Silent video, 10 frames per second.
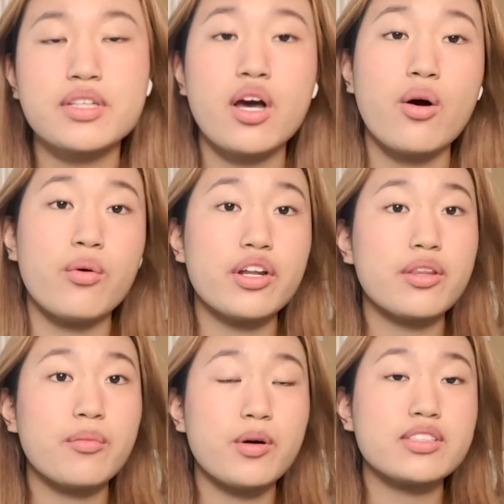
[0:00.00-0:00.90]
One of the
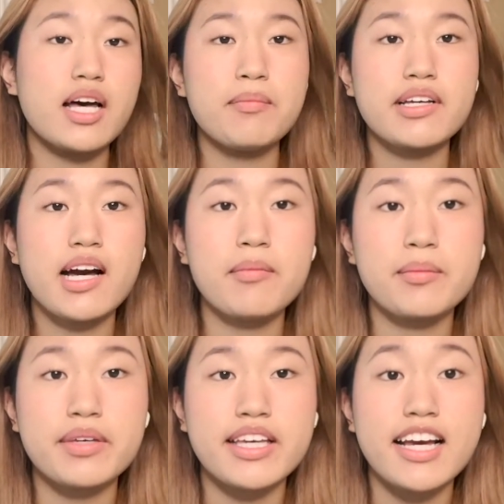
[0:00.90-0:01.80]
most up-and-coming
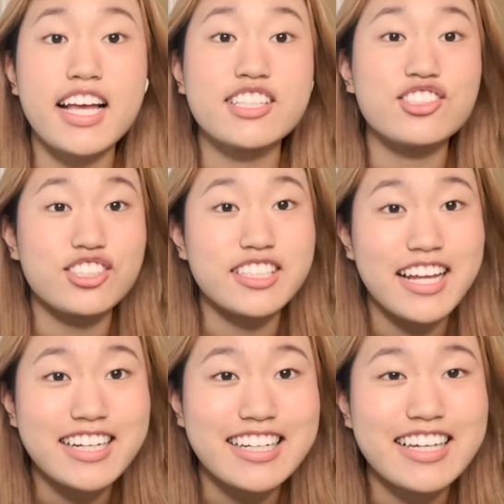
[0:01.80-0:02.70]
being gene
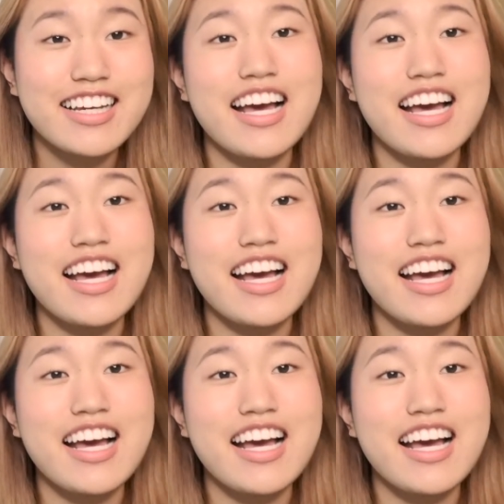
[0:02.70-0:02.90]
editing.